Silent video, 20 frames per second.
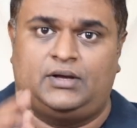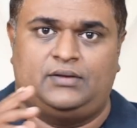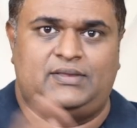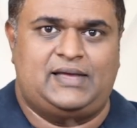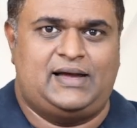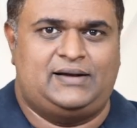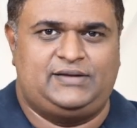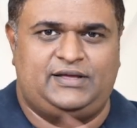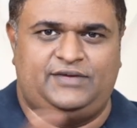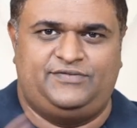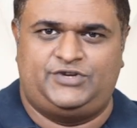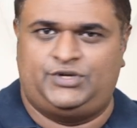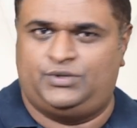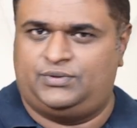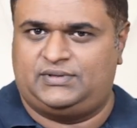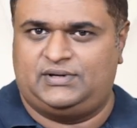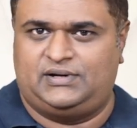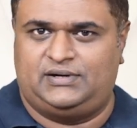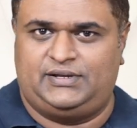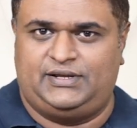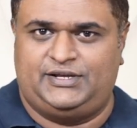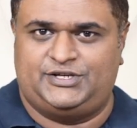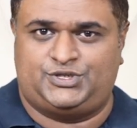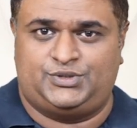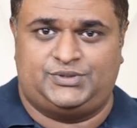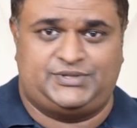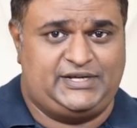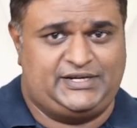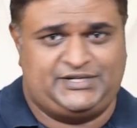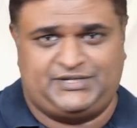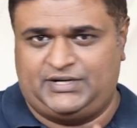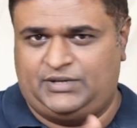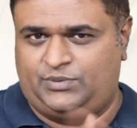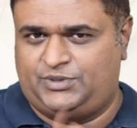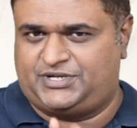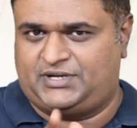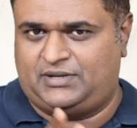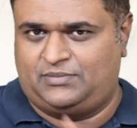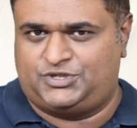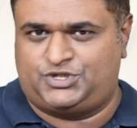That gives you 30:60,
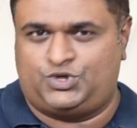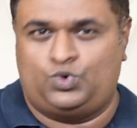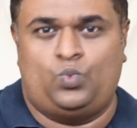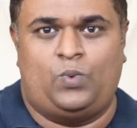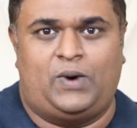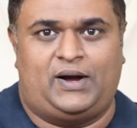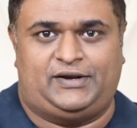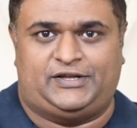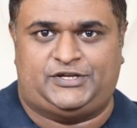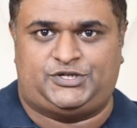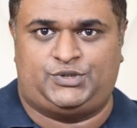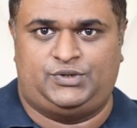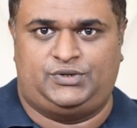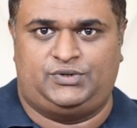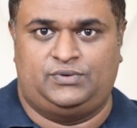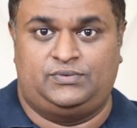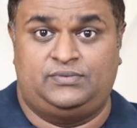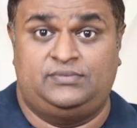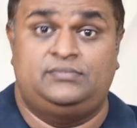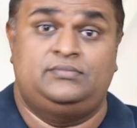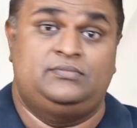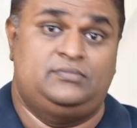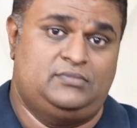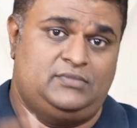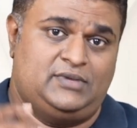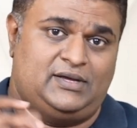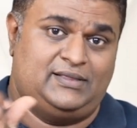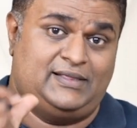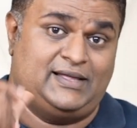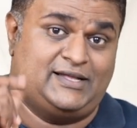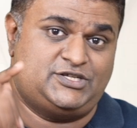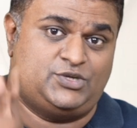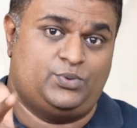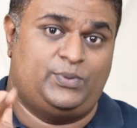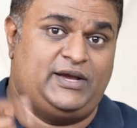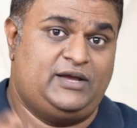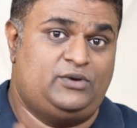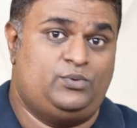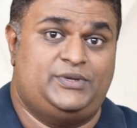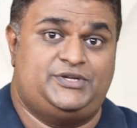which comes to 1:2. And that's a
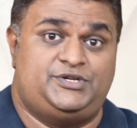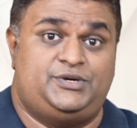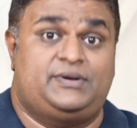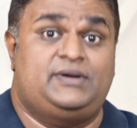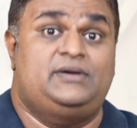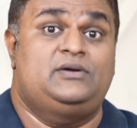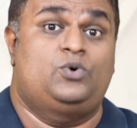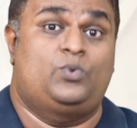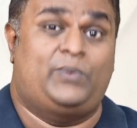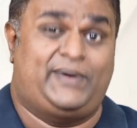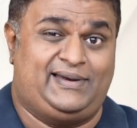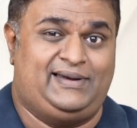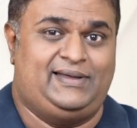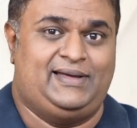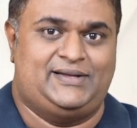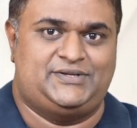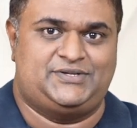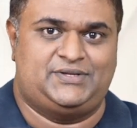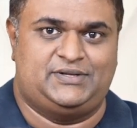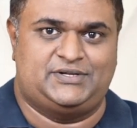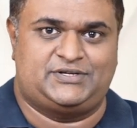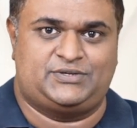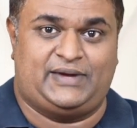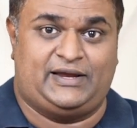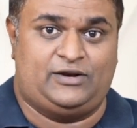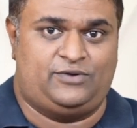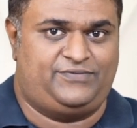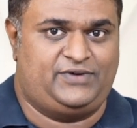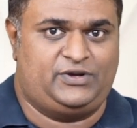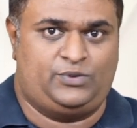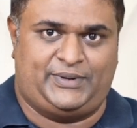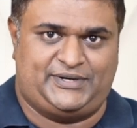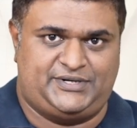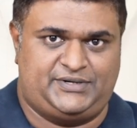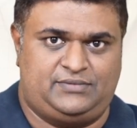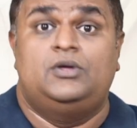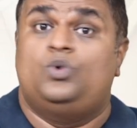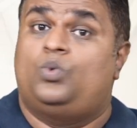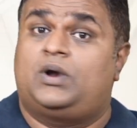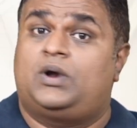way in which you can quickly answer this kind of a
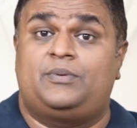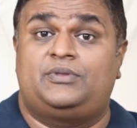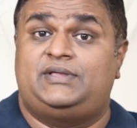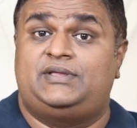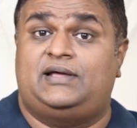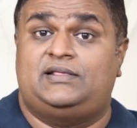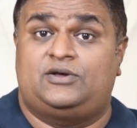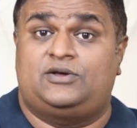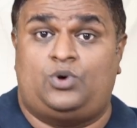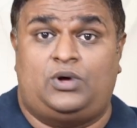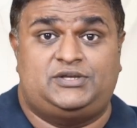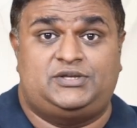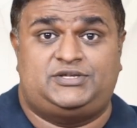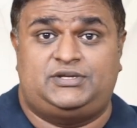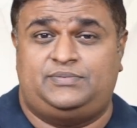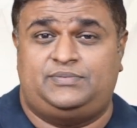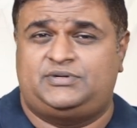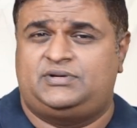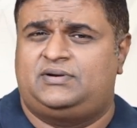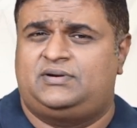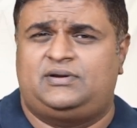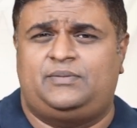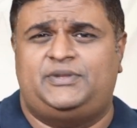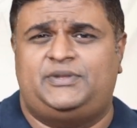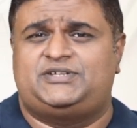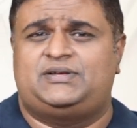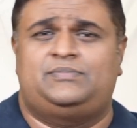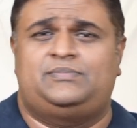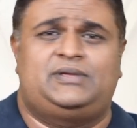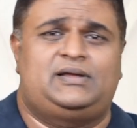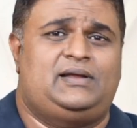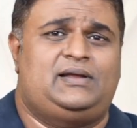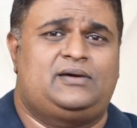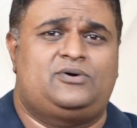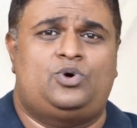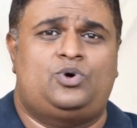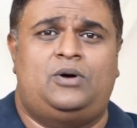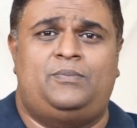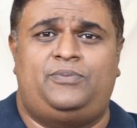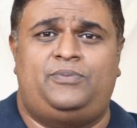question. What about the other concepts? It can be something like
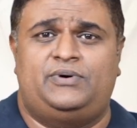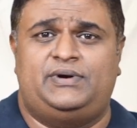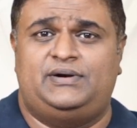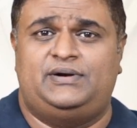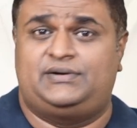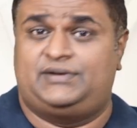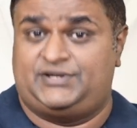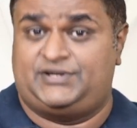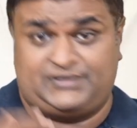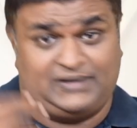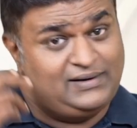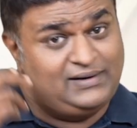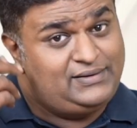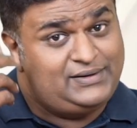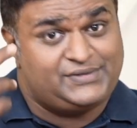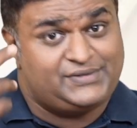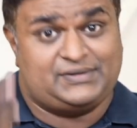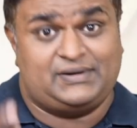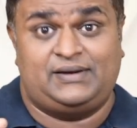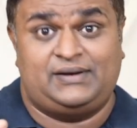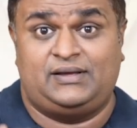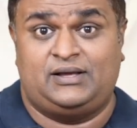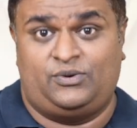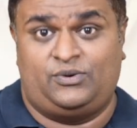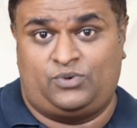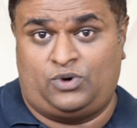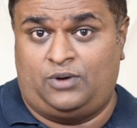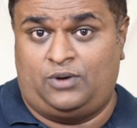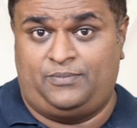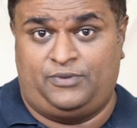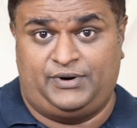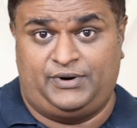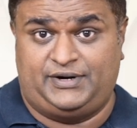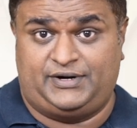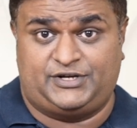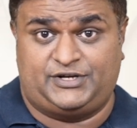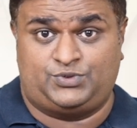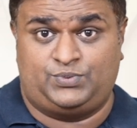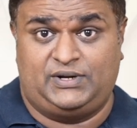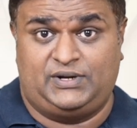compound interest, understanding how compound
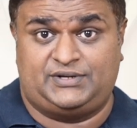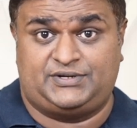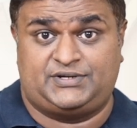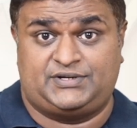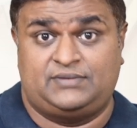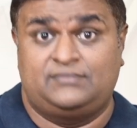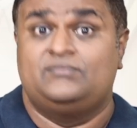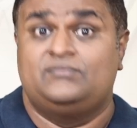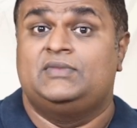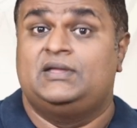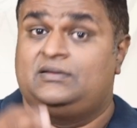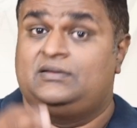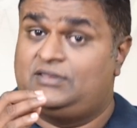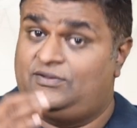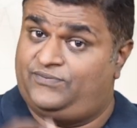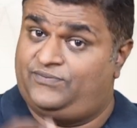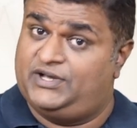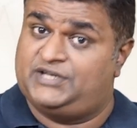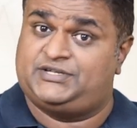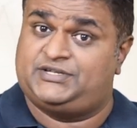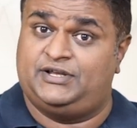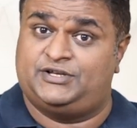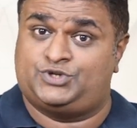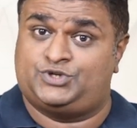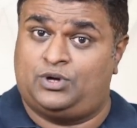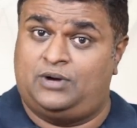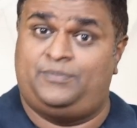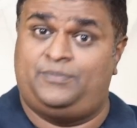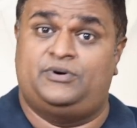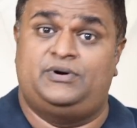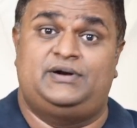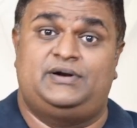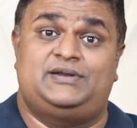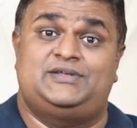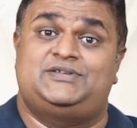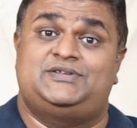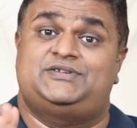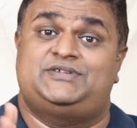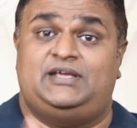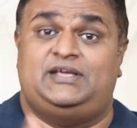interest works. The first year's compound
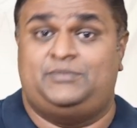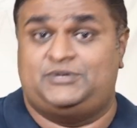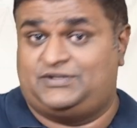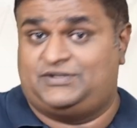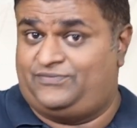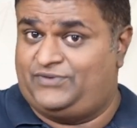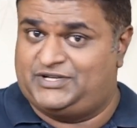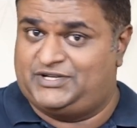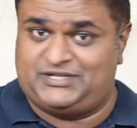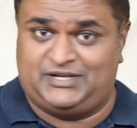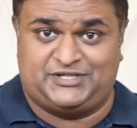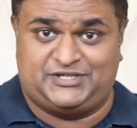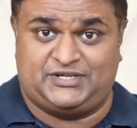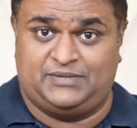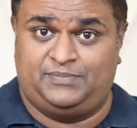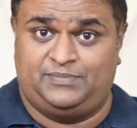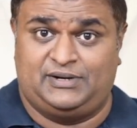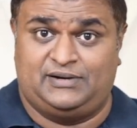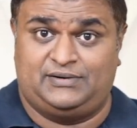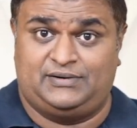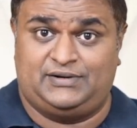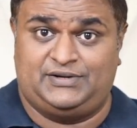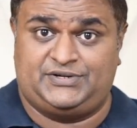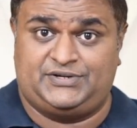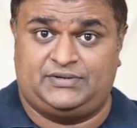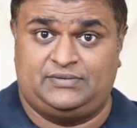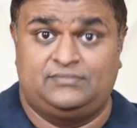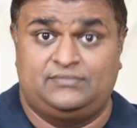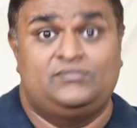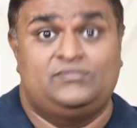interest is the same as the first year's simple interest.